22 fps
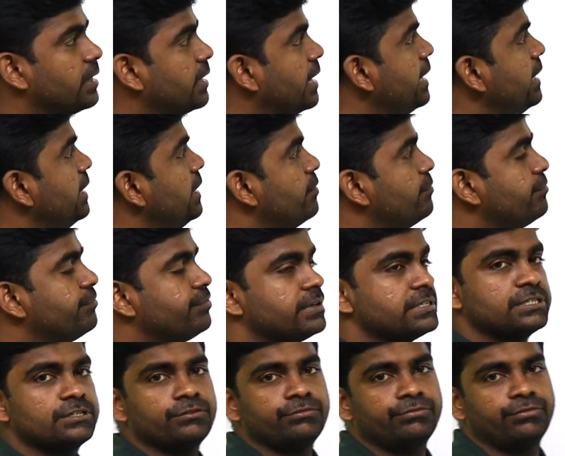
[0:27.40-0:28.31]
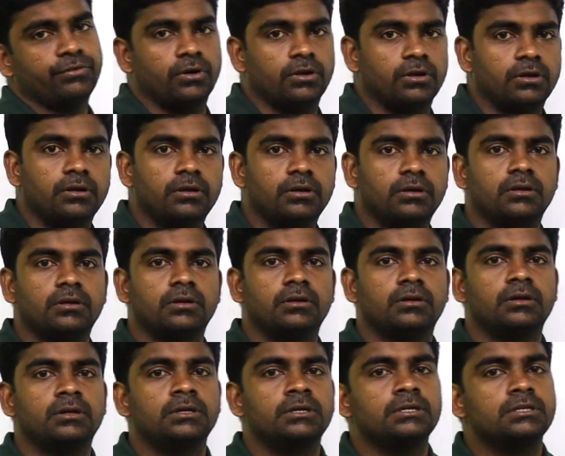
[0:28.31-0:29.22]
right? First of all,
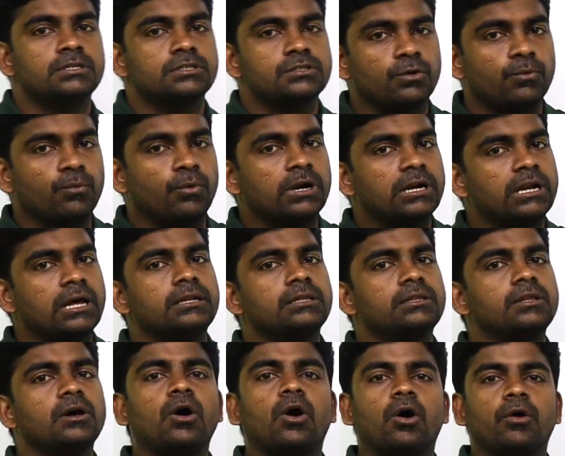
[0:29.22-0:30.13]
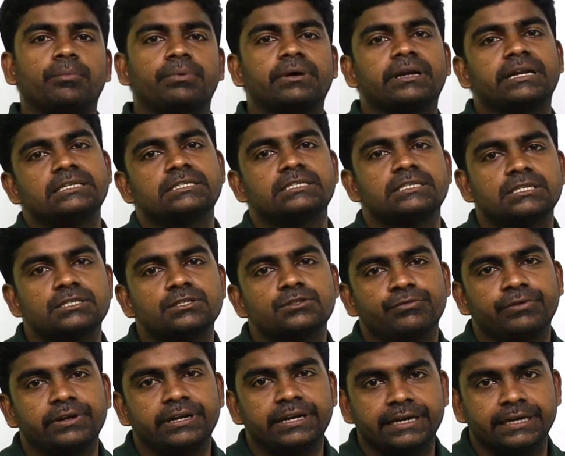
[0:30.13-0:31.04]
so what are the
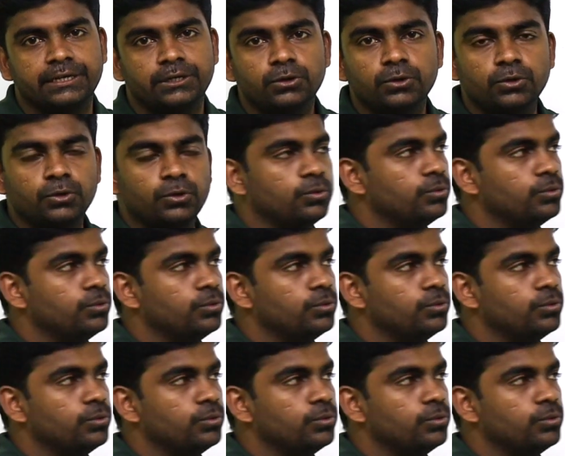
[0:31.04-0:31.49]
operations we need to